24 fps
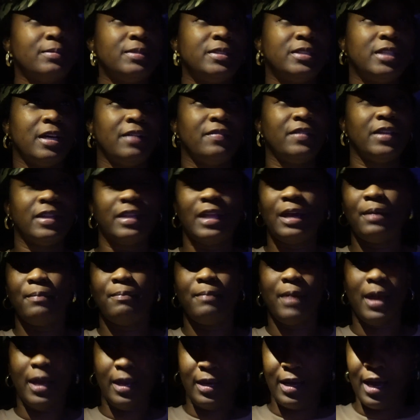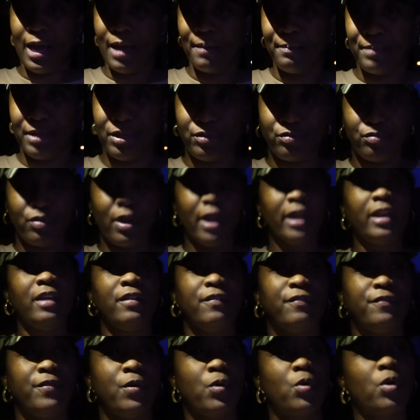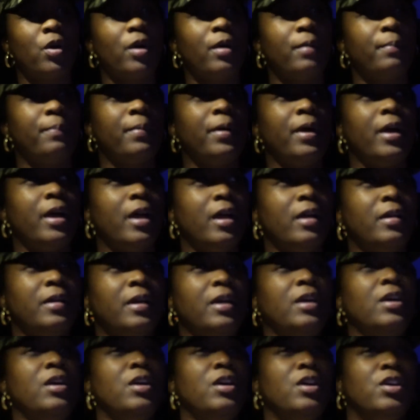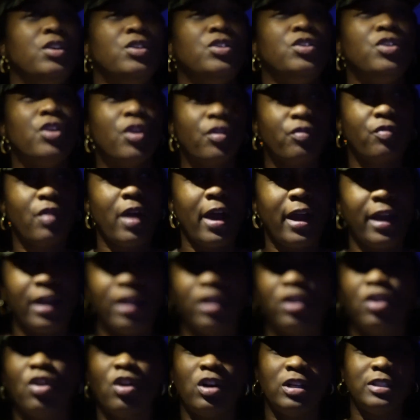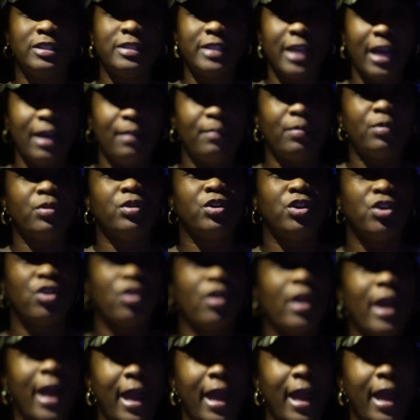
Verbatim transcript: stuff that they may not be ready for, but you're ready, you're stable, you're